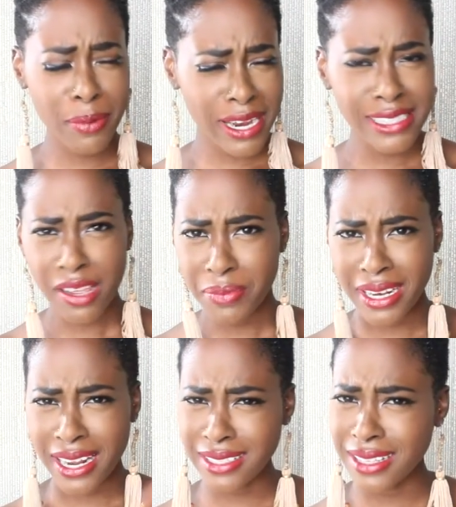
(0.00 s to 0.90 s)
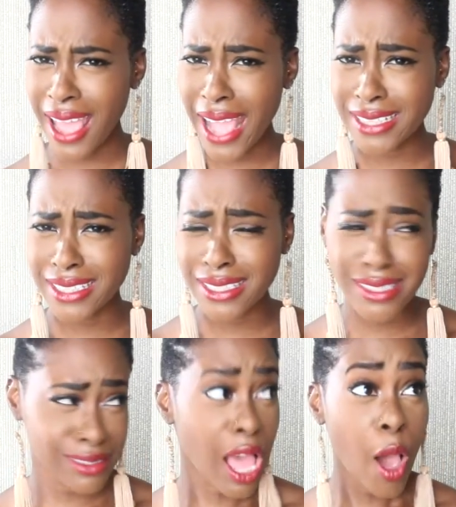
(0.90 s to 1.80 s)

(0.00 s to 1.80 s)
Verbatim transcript: braids have been in existence